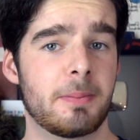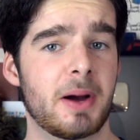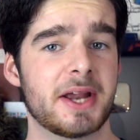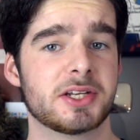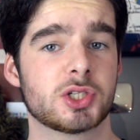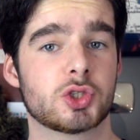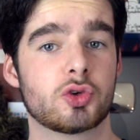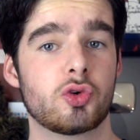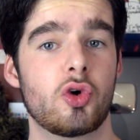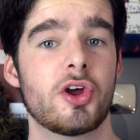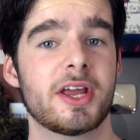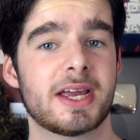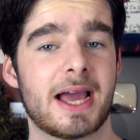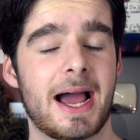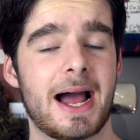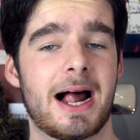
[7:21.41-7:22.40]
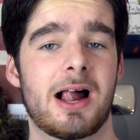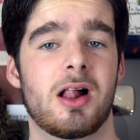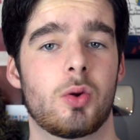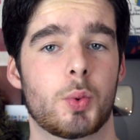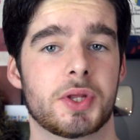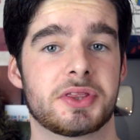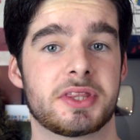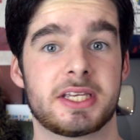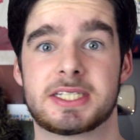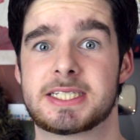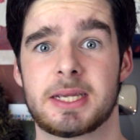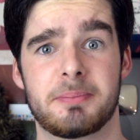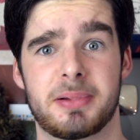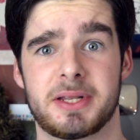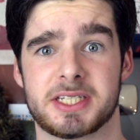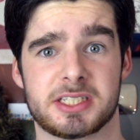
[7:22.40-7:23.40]
by destroying Hal with the
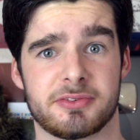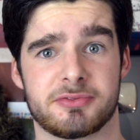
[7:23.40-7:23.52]
simplest